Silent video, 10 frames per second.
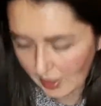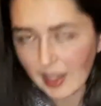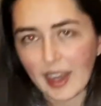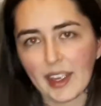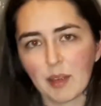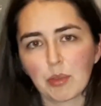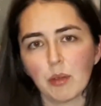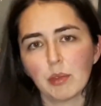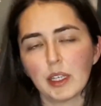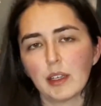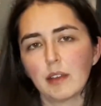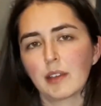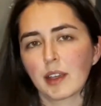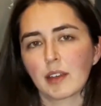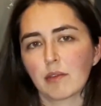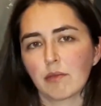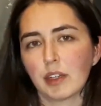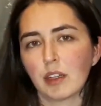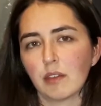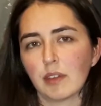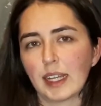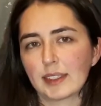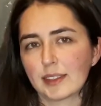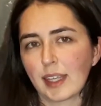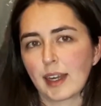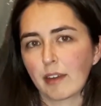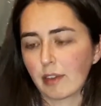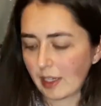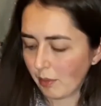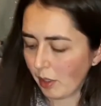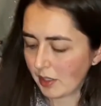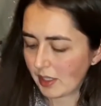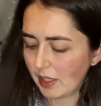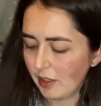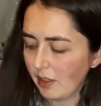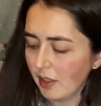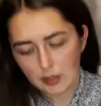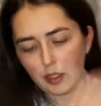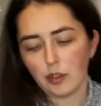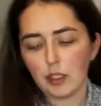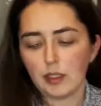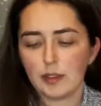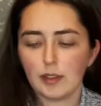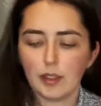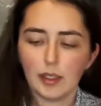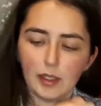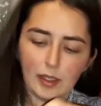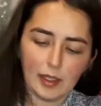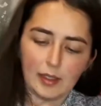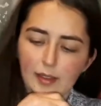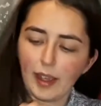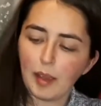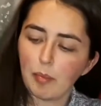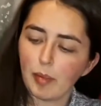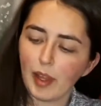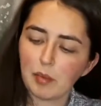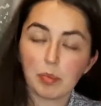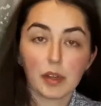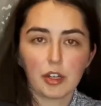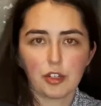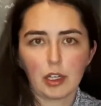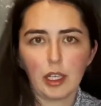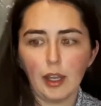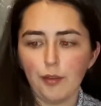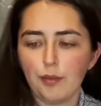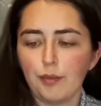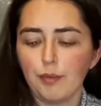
I can probably get rid of less than I really want to. So this is a blood pressure cuff.